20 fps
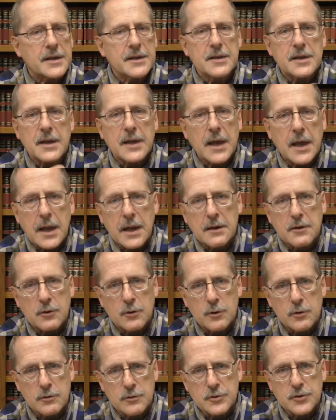It can't
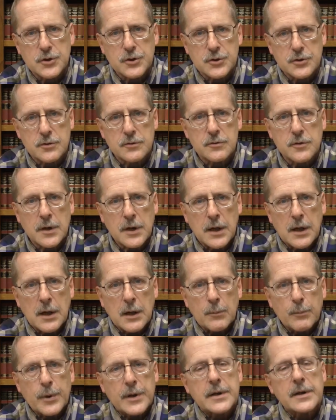hurt you,
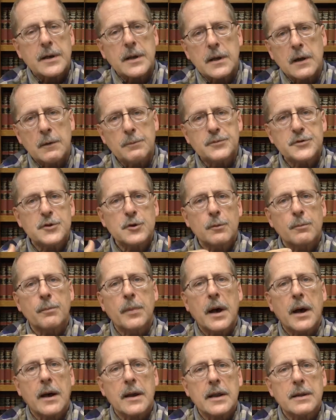but it helps your
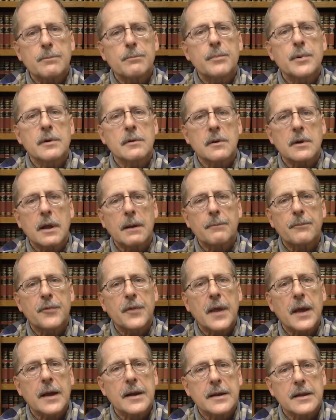body build up
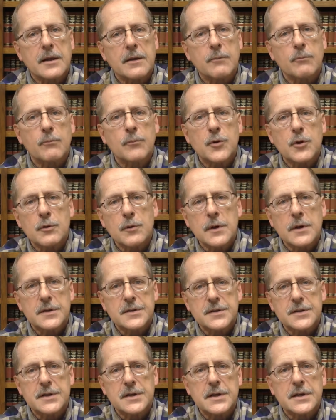that
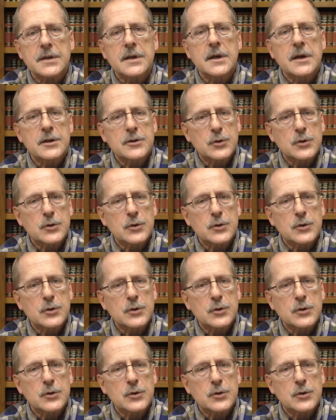immunity